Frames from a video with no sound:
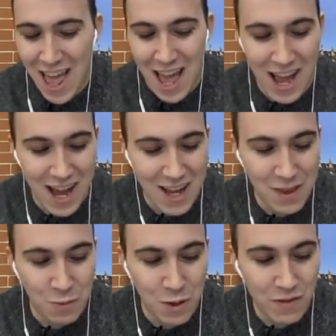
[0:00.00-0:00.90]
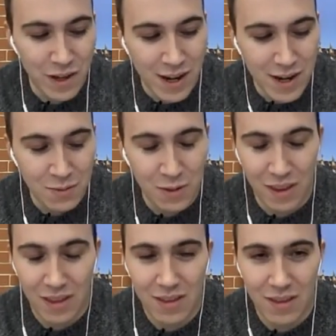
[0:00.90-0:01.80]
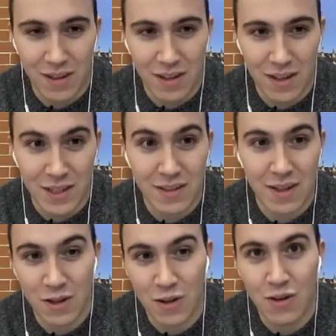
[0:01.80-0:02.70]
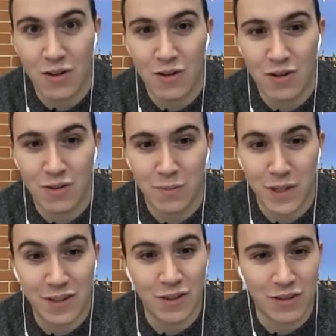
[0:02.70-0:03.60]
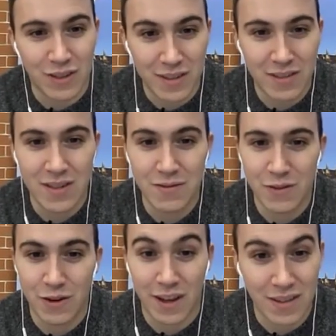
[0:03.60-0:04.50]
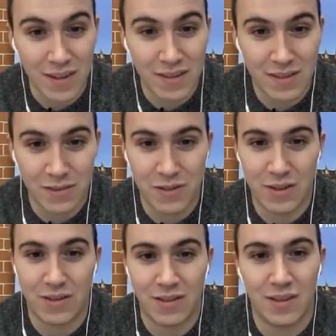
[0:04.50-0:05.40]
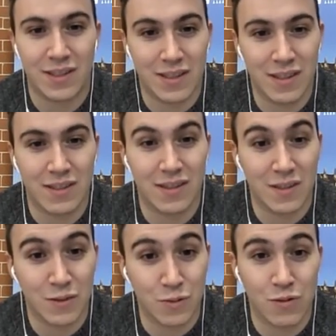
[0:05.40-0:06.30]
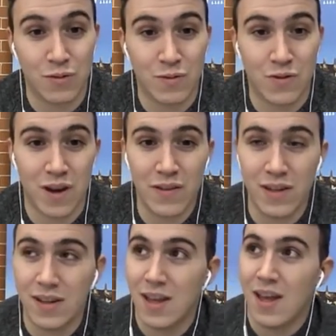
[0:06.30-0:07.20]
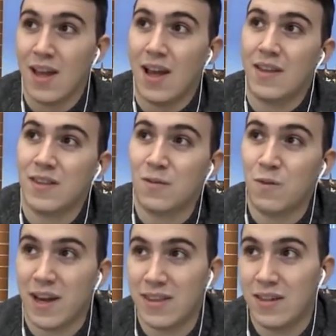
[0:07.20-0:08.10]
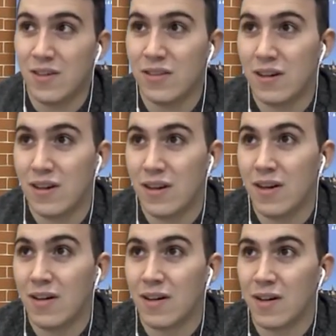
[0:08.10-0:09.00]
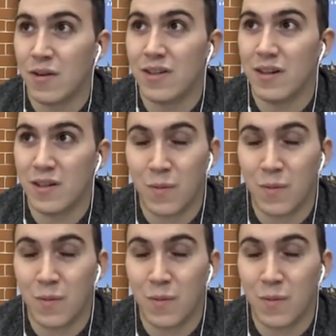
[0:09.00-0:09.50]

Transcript: And we began with stereo vision systems for ADAS, for assistance systems to autonomous driving. And then we had another research